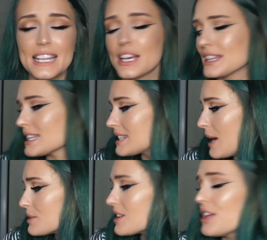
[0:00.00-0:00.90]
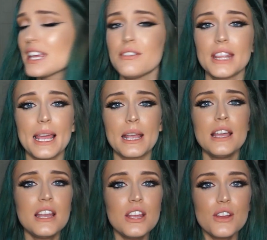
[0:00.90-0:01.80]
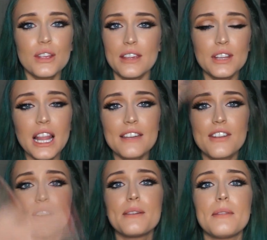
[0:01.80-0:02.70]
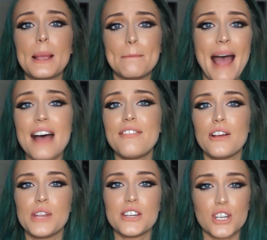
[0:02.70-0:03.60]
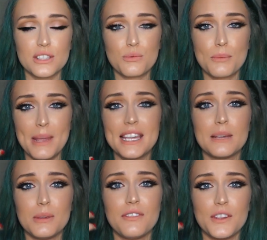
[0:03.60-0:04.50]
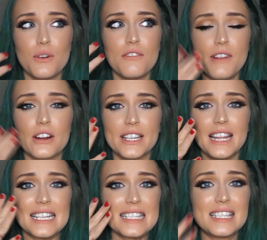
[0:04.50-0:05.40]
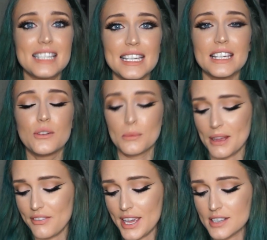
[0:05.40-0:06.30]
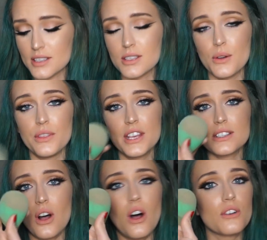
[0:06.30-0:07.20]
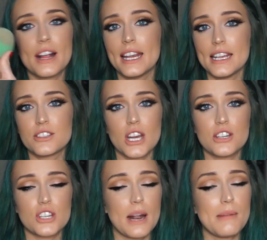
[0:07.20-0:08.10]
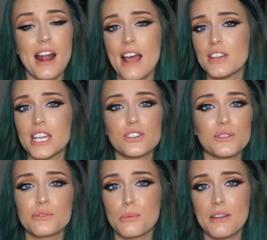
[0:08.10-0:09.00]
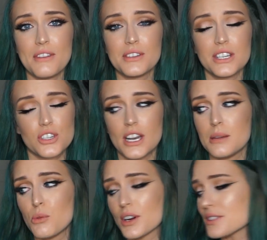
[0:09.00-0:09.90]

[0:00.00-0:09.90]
Like that was the thing. Even like very like matte foundations were making me feel very like sticky on my face. So this already has changed it. I'm not having issues with my foundation anymore.